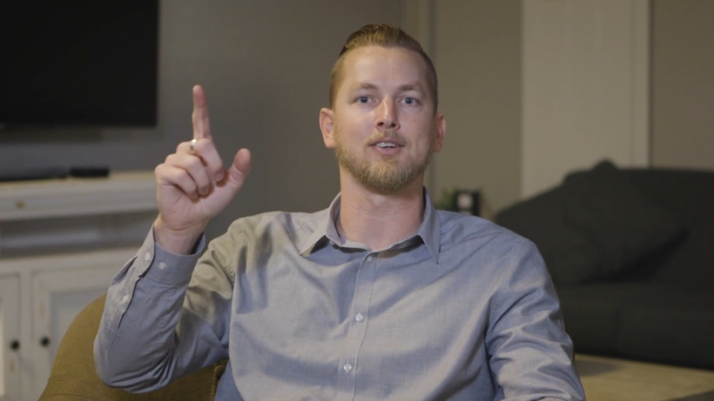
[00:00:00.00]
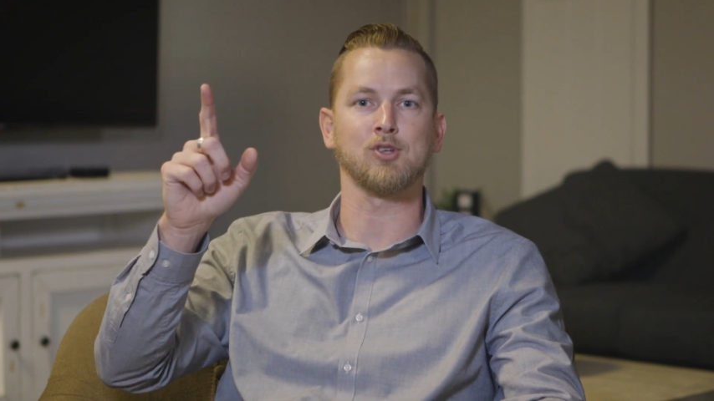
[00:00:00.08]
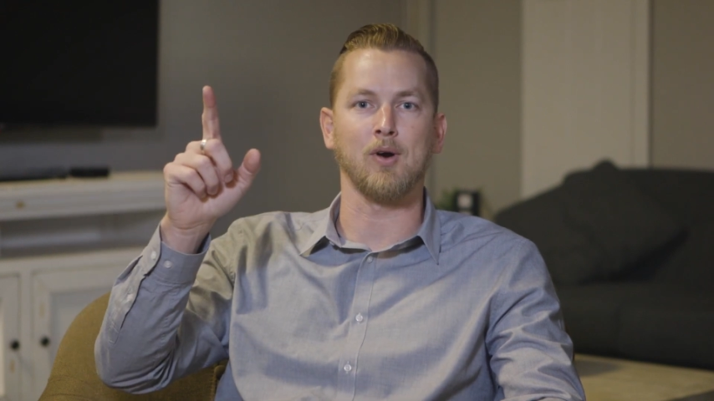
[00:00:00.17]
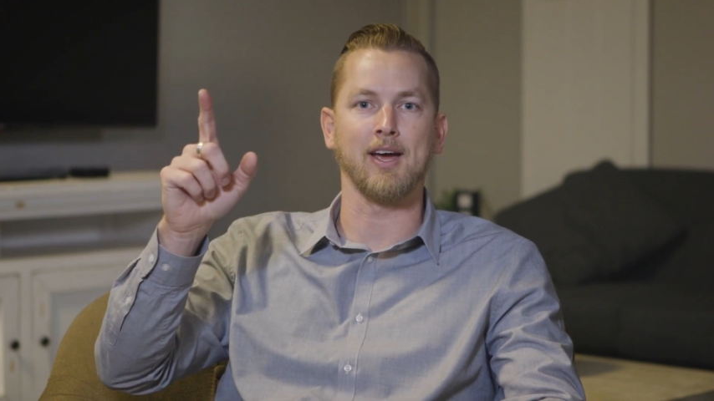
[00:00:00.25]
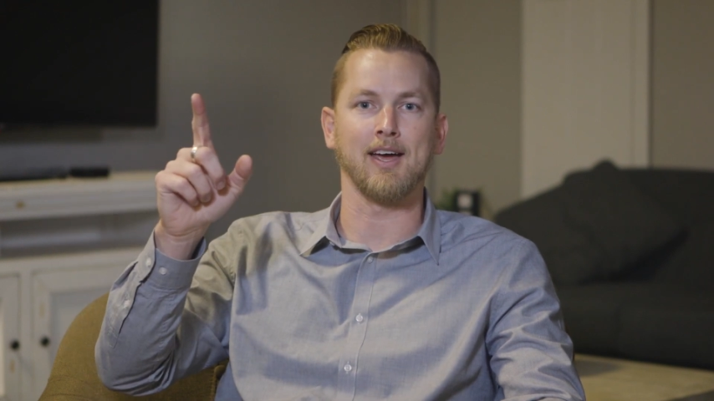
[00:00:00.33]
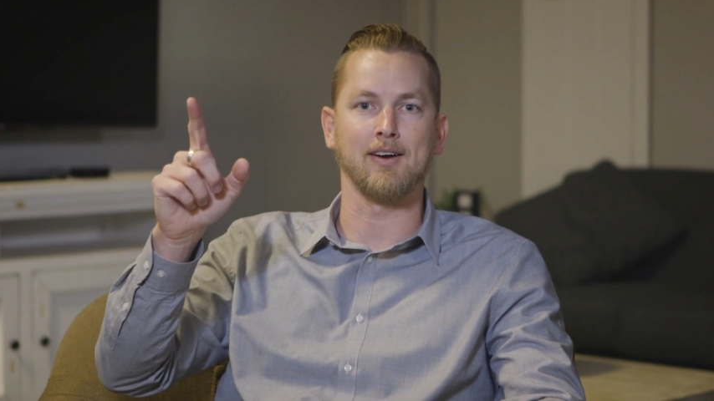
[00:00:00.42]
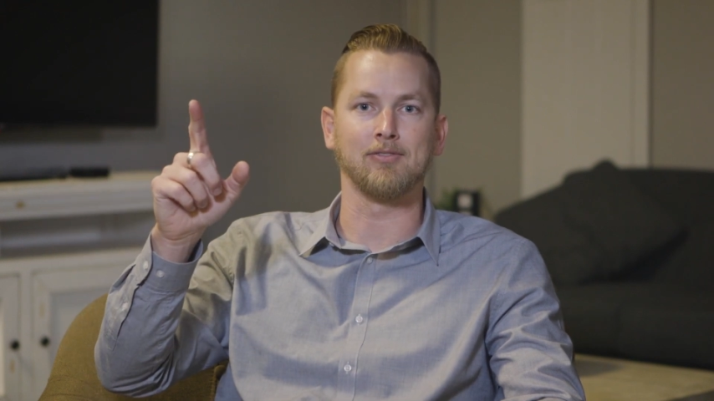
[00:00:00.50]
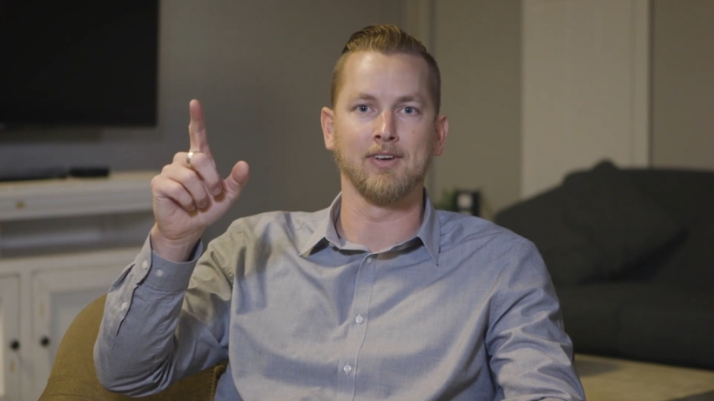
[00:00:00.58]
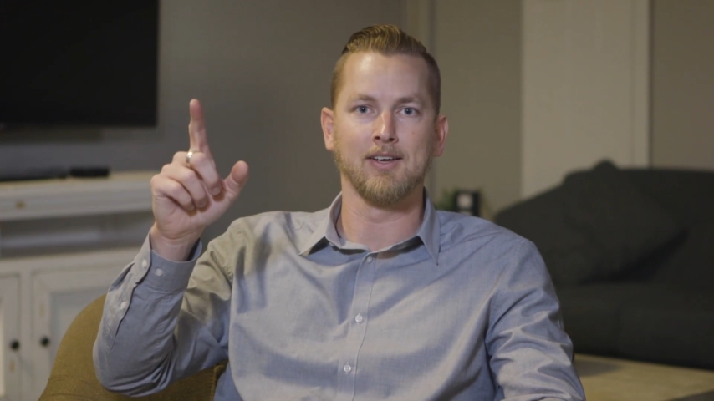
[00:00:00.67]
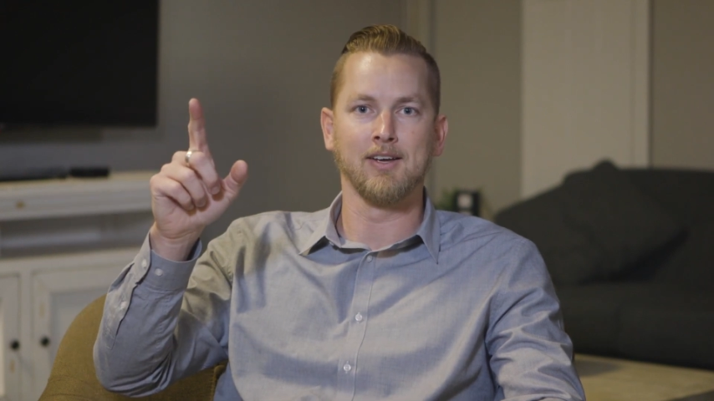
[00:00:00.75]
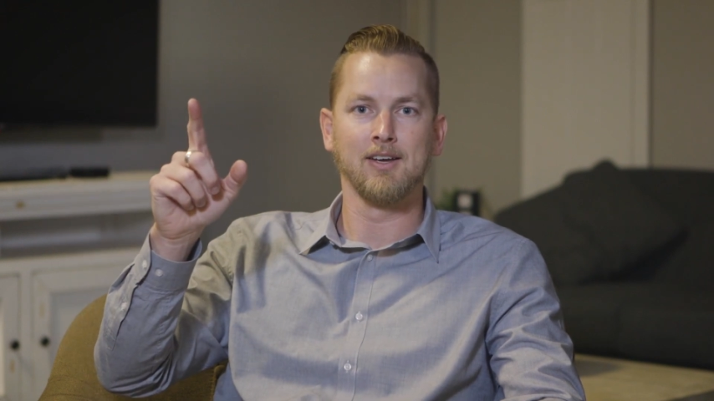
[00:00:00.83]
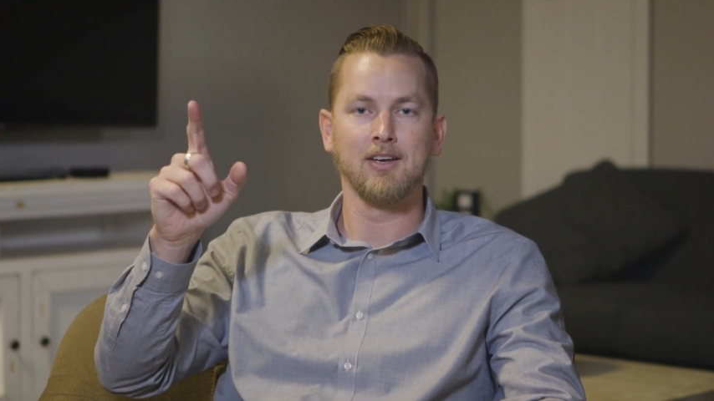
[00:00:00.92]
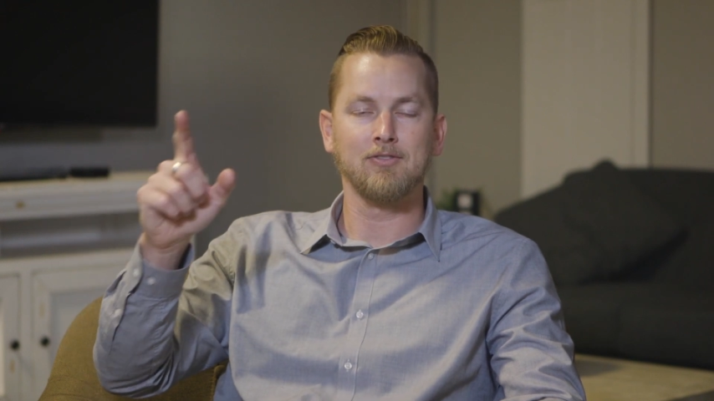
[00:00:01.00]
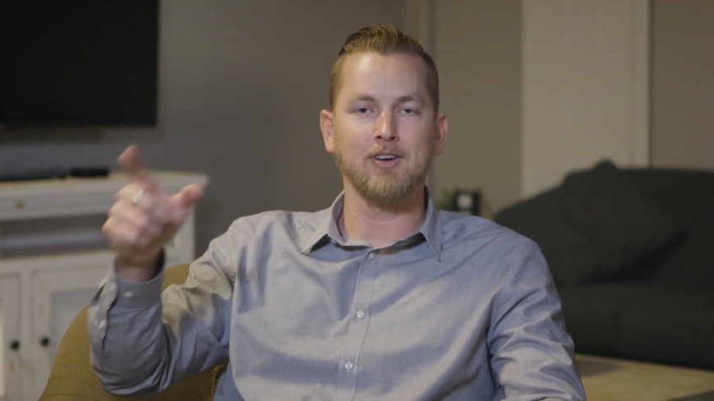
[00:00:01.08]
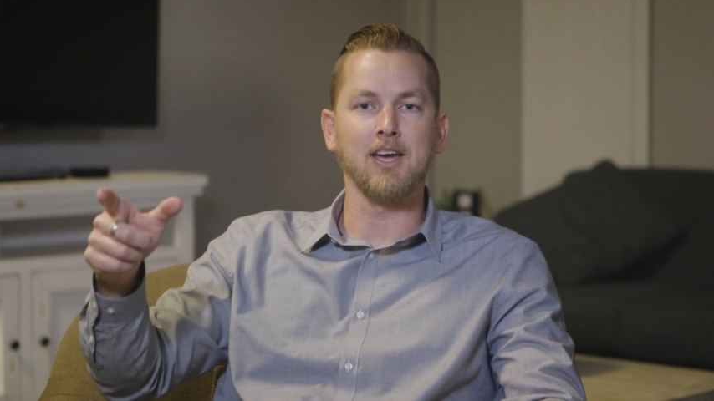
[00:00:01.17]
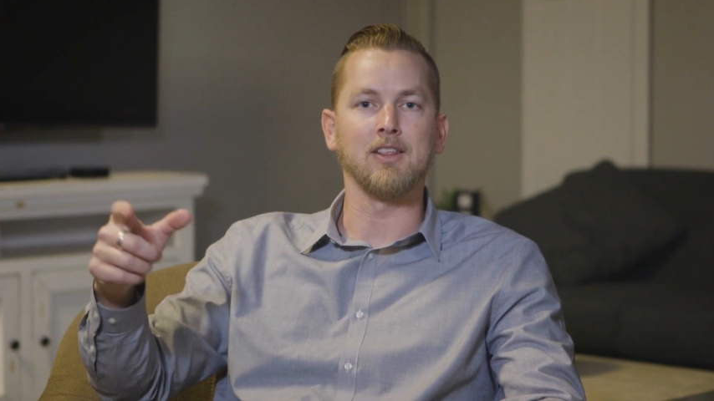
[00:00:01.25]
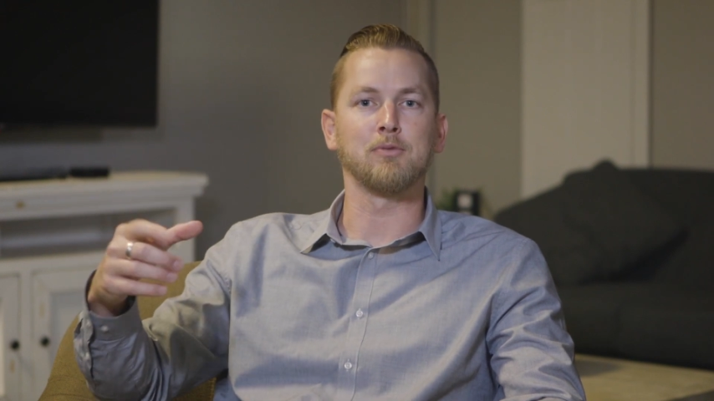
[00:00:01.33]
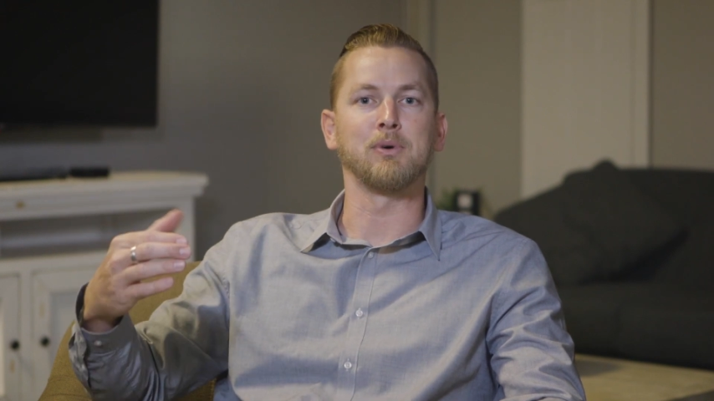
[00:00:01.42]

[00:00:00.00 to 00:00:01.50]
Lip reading: so I have faith.